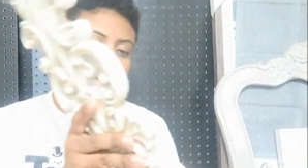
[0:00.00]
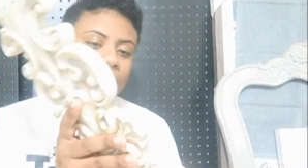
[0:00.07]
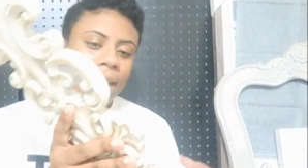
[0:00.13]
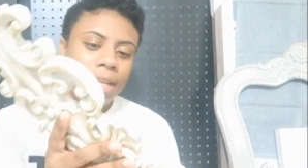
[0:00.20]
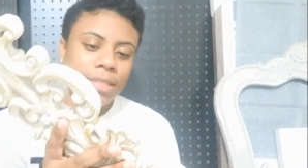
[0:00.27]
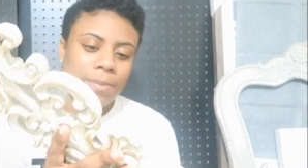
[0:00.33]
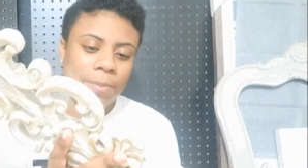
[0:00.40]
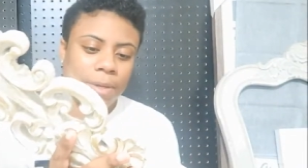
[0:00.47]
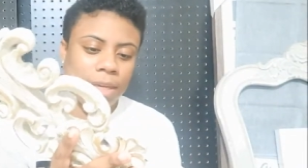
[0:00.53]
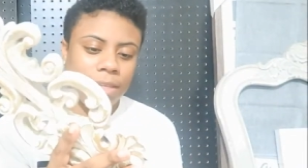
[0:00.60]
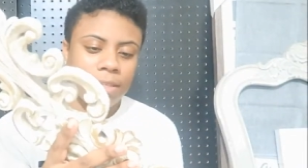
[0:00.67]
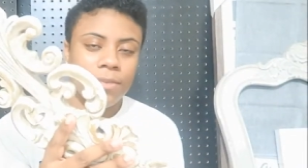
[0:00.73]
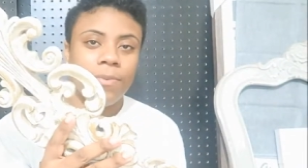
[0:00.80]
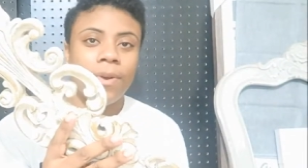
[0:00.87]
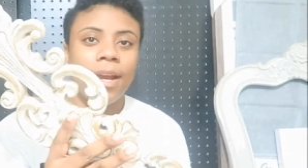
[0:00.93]
next
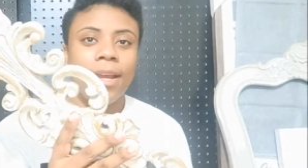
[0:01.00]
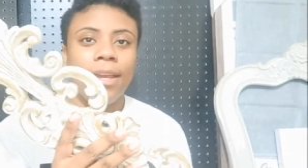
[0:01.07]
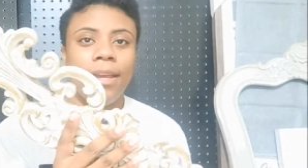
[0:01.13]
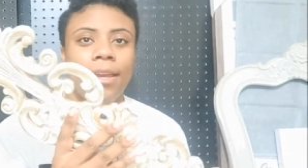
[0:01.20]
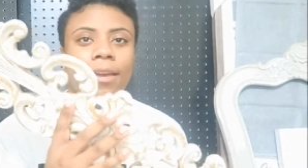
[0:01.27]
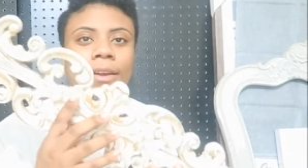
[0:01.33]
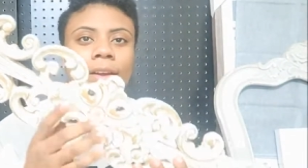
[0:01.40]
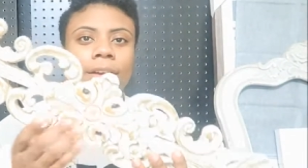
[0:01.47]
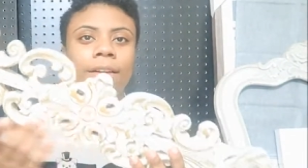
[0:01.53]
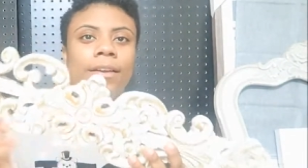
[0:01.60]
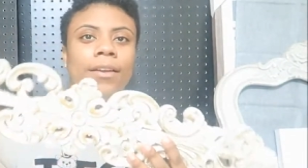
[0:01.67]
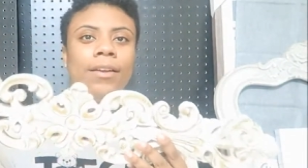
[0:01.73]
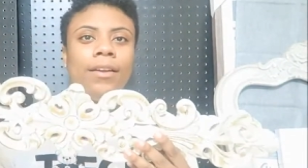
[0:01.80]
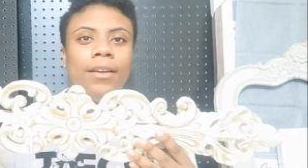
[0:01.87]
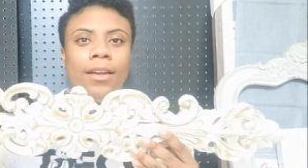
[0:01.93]
piece right
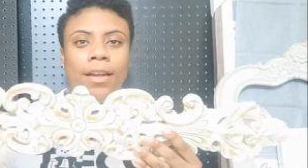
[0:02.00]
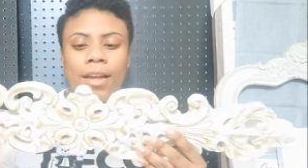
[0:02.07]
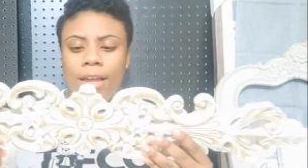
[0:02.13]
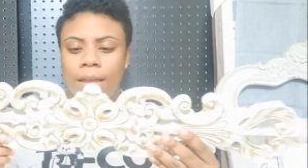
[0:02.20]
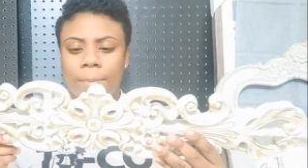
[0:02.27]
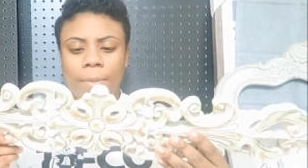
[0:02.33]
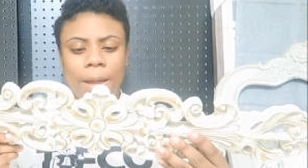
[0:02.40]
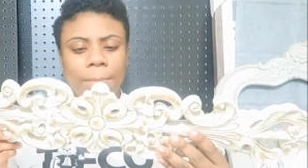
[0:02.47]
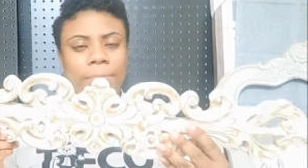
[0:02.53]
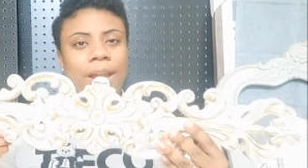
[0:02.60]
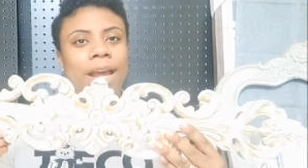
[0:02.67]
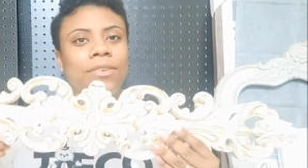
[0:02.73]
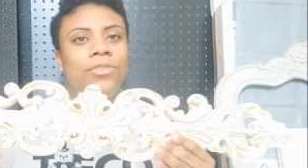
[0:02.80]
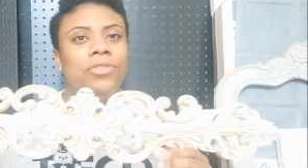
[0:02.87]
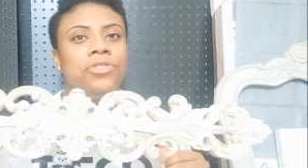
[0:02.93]
here, um, I'm
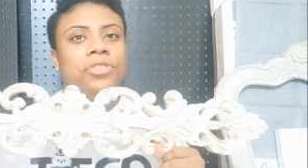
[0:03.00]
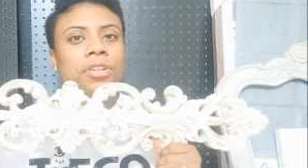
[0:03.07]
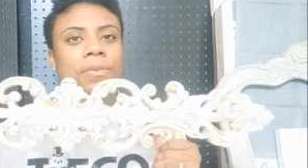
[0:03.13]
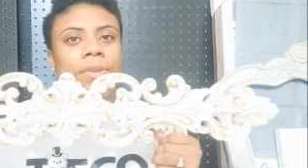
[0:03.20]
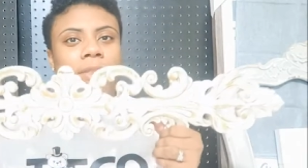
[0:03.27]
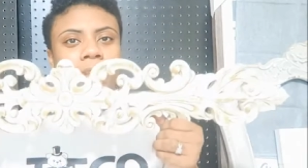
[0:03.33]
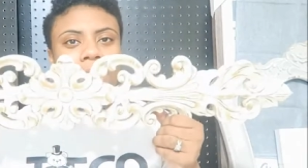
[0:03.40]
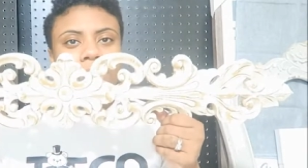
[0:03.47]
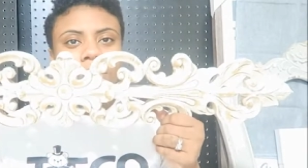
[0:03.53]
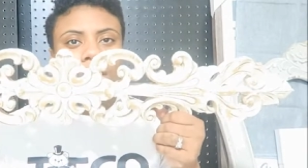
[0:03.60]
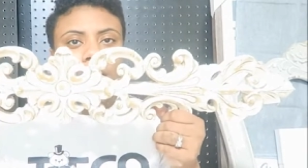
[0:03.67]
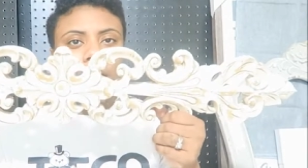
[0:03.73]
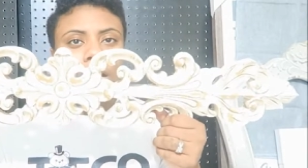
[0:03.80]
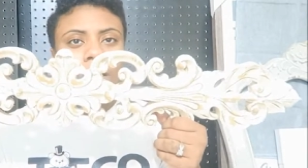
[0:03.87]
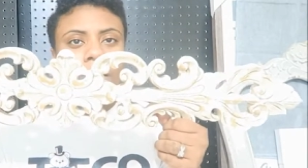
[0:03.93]
not too sure what these are
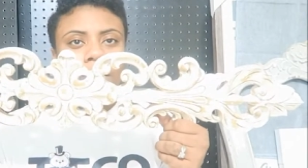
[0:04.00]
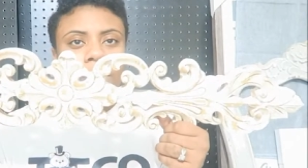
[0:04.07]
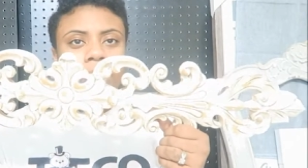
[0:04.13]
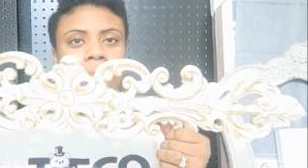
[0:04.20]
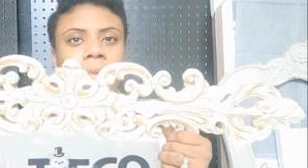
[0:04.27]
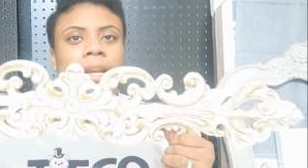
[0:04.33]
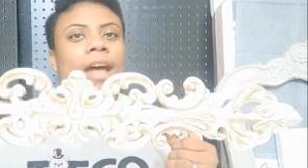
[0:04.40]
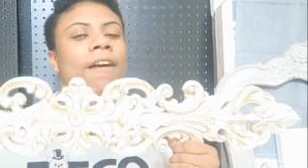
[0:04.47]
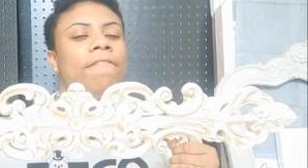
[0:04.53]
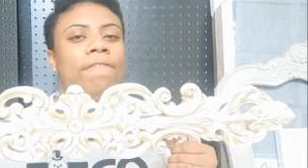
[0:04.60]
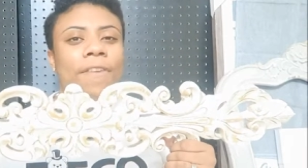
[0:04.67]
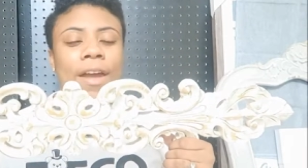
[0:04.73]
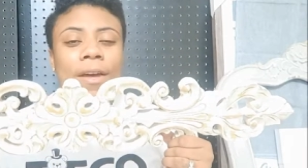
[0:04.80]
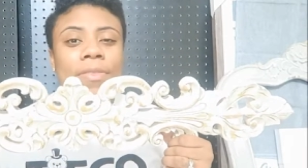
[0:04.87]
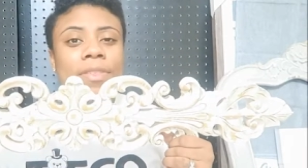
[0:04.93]
called, but I
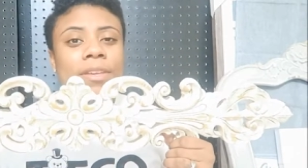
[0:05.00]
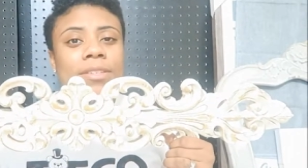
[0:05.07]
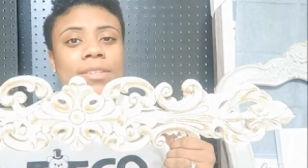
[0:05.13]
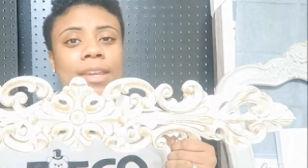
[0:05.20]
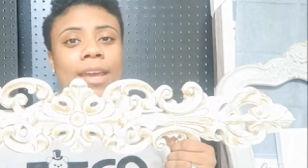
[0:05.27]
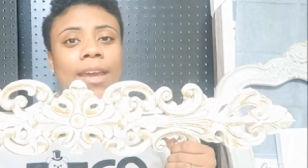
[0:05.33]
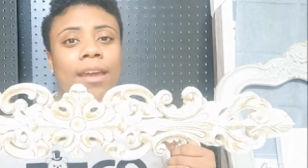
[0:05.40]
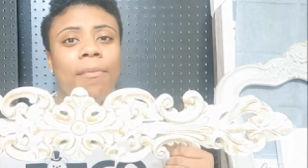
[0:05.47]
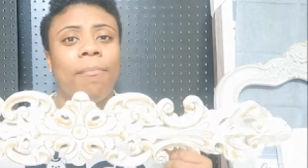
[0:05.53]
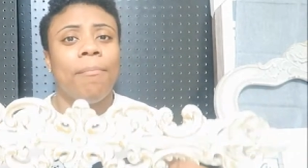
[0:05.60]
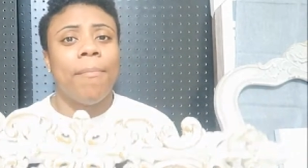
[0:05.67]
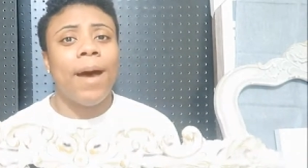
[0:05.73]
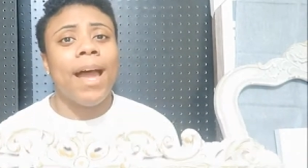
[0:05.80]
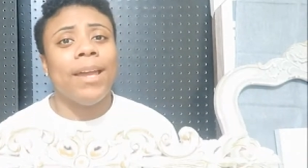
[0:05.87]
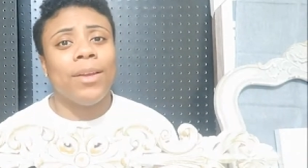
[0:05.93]
found this at
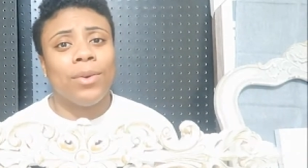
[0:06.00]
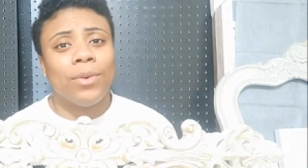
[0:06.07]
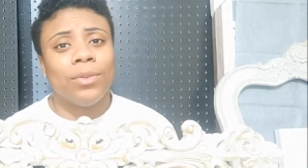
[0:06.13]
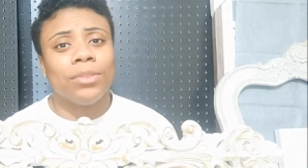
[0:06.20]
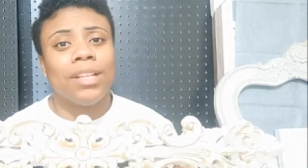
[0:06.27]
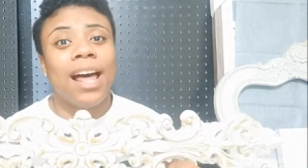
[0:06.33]
Michael's.